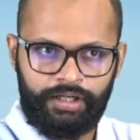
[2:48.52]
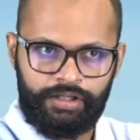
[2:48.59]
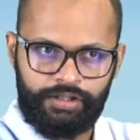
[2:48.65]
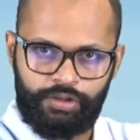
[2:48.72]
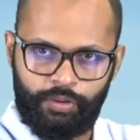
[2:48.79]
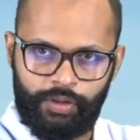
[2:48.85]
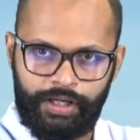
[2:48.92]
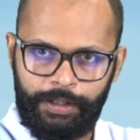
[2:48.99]

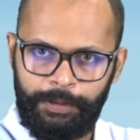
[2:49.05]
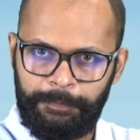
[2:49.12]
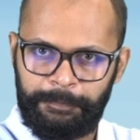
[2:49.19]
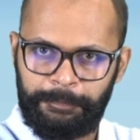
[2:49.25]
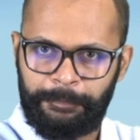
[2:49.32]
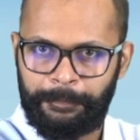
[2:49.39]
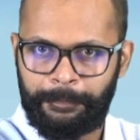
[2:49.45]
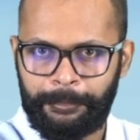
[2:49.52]
to here,
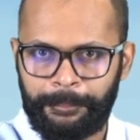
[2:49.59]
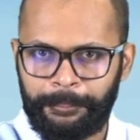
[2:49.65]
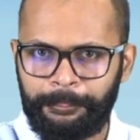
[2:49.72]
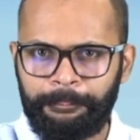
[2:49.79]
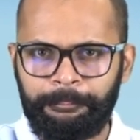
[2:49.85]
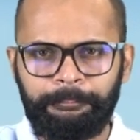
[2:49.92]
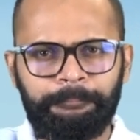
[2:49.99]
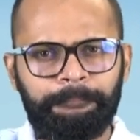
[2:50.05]

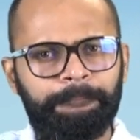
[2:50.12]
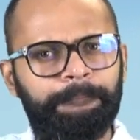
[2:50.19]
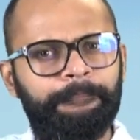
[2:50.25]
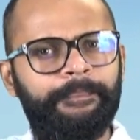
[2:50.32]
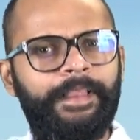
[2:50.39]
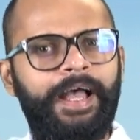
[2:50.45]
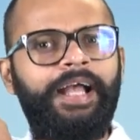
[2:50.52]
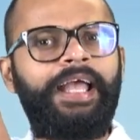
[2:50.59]

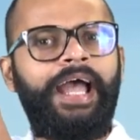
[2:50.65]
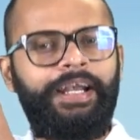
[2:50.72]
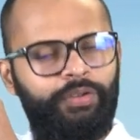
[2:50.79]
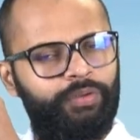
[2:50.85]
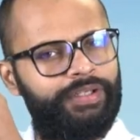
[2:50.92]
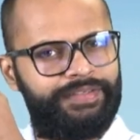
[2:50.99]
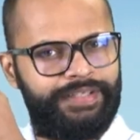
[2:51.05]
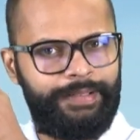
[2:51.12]
again to
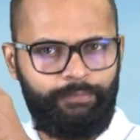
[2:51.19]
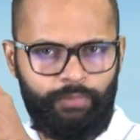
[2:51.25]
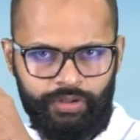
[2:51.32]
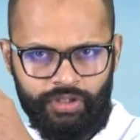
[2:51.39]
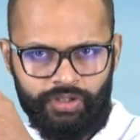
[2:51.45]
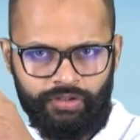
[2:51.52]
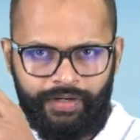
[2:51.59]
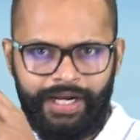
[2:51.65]
the same
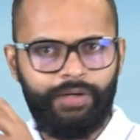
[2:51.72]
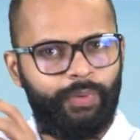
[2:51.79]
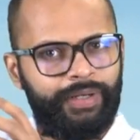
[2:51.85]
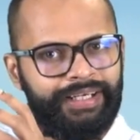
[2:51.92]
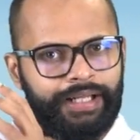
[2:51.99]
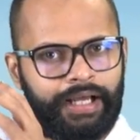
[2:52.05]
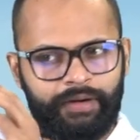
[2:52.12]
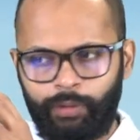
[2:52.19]
position, right? When
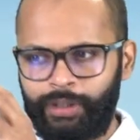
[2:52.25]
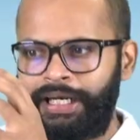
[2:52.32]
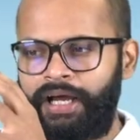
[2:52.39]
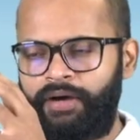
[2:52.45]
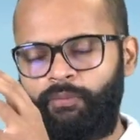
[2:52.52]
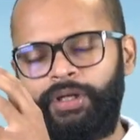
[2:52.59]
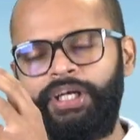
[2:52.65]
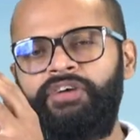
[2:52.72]

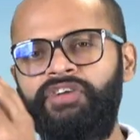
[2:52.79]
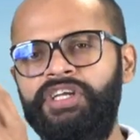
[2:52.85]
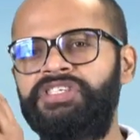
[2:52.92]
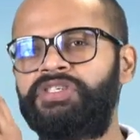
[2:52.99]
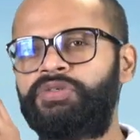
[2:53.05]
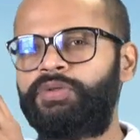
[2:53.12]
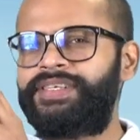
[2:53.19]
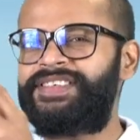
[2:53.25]
it reaches
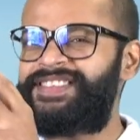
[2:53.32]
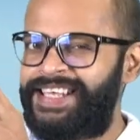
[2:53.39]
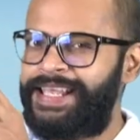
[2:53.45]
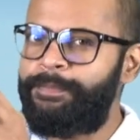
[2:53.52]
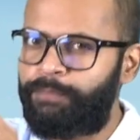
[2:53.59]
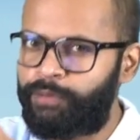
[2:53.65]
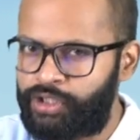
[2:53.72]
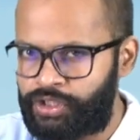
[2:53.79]
to the
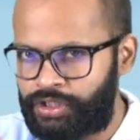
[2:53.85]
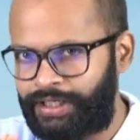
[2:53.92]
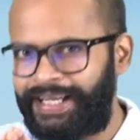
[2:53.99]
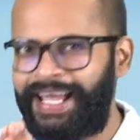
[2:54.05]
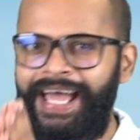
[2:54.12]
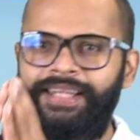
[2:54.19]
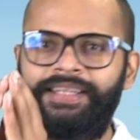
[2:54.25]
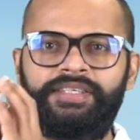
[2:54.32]
same position
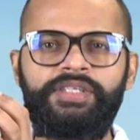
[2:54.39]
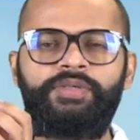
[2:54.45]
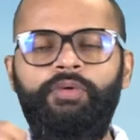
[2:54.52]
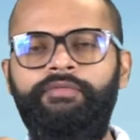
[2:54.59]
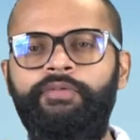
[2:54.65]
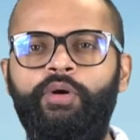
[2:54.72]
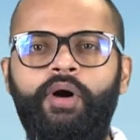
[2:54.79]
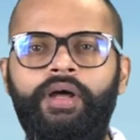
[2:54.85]
again, this is what
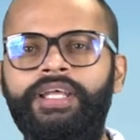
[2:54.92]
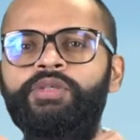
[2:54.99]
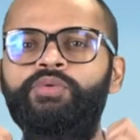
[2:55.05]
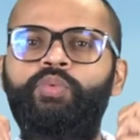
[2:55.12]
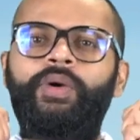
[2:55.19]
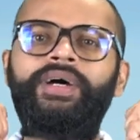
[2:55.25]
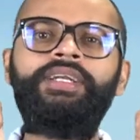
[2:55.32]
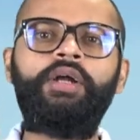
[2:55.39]
we call as
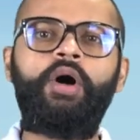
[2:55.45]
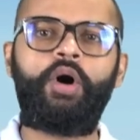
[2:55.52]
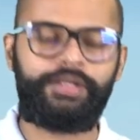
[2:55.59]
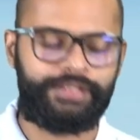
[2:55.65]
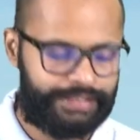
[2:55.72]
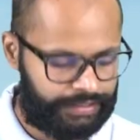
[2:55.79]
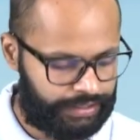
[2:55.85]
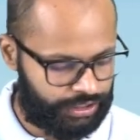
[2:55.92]
one
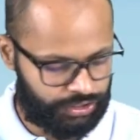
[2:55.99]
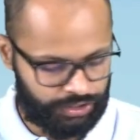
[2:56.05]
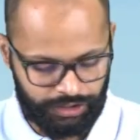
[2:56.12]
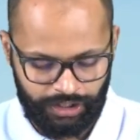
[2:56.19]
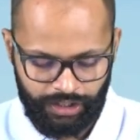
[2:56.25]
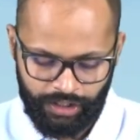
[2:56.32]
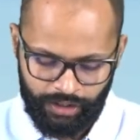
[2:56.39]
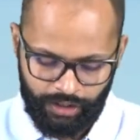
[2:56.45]
oscillation.
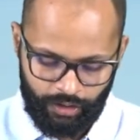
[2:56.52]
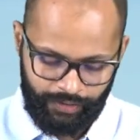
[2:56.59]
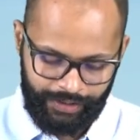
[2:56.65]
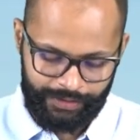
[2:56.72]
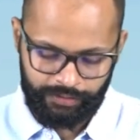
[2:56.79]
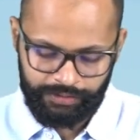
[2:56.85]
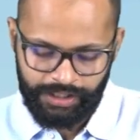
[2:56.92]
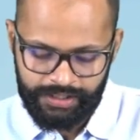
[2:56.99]
All right,
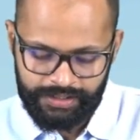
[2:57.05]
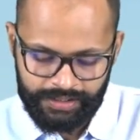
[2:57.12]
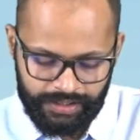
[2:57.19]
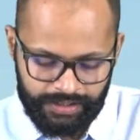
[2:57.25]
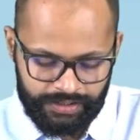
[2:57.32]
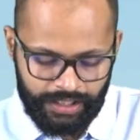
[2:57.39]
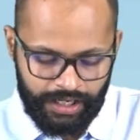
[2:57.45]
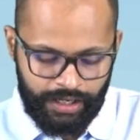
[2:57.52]
so this
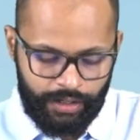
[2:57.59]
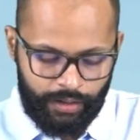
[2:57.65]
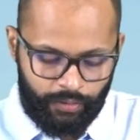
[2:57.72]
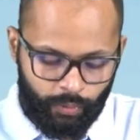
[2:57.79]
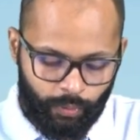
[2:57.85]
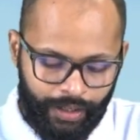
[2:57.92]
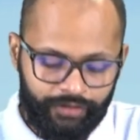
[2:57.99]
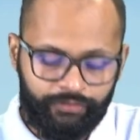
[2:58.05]
is
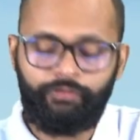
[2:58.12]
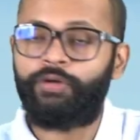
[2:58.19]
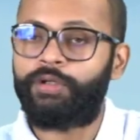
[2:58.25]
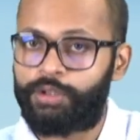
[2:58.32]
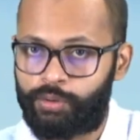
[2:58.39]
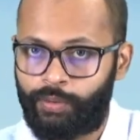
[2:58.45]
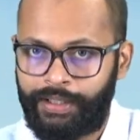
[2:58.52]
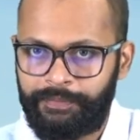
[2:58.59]
one full
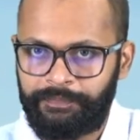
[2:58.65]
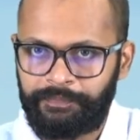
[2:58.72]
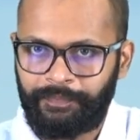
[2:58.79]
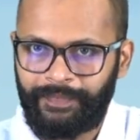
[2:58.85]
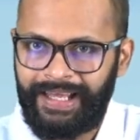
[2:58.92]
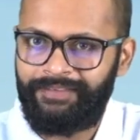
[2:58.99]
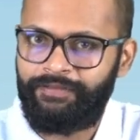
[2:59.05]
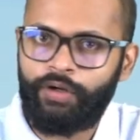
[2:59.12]
swing,
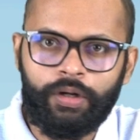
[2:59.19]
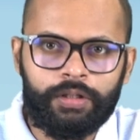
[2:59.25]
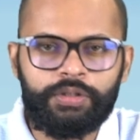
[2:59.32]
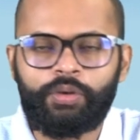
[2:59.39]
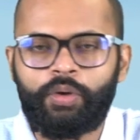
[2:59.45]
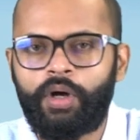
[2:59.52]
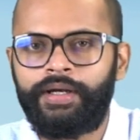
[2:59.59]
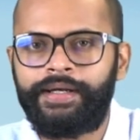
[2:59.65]
and we also
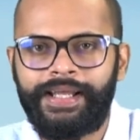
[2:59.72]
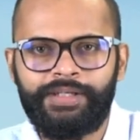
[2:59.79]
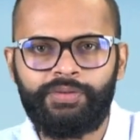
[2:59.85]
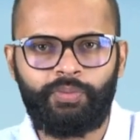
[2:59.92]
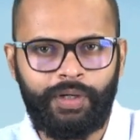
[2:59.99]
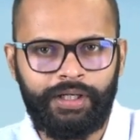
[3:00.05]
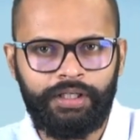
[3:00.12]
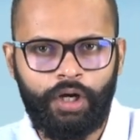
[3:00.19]
call it as
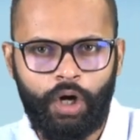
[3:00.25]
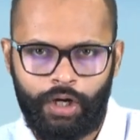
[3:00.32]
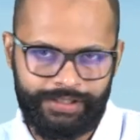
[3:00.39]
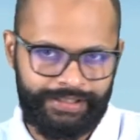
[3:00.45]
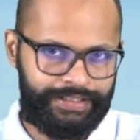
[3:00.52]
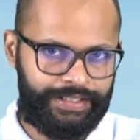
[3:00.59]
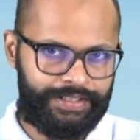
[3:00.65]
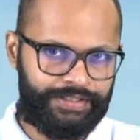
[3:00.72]
one
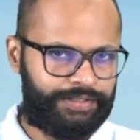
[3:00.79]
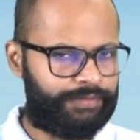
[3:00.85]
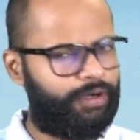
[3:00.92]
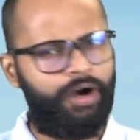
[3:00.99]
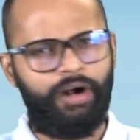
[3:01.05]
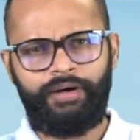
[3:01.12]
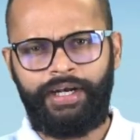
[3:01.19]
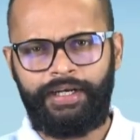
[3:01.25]
oscillation.
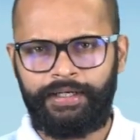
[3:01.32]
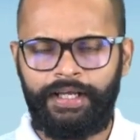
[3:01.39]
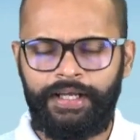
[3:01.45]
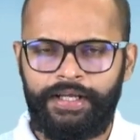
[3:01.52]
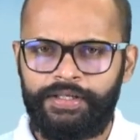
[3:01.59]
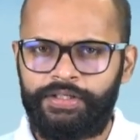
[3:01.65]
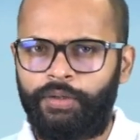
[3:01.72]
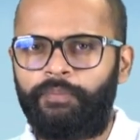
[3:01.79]
All right,
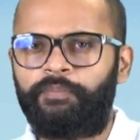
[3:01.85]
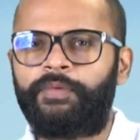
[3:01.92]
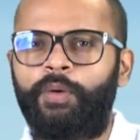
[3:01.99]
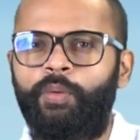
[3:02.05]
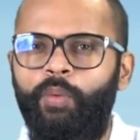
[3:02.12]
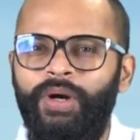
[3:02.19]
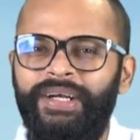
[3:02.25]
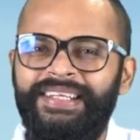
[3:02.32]
so
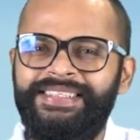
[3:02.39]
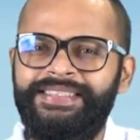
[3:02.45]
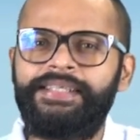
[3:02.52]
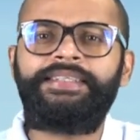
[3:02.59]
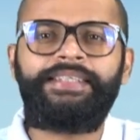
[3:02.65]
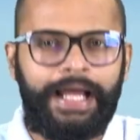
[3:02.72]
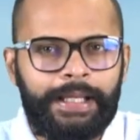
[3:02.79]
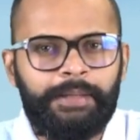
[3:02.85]
what is the
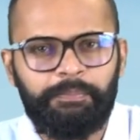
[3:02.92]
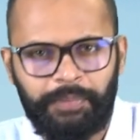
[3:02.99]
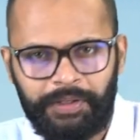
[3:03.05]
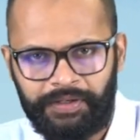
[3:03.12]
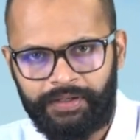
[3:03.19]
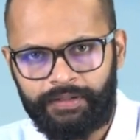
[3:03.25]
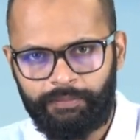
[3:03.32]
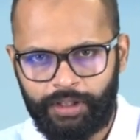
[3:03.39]
time
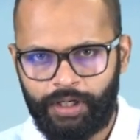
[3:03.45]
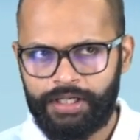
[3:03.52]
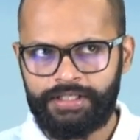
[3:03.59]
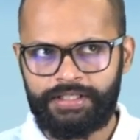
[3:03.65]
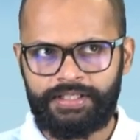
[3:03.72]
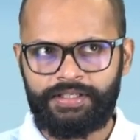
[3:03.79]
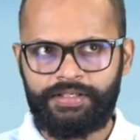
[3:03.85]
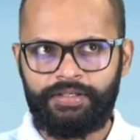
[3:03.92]
period?
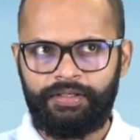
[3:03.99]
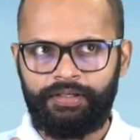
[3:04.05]
Because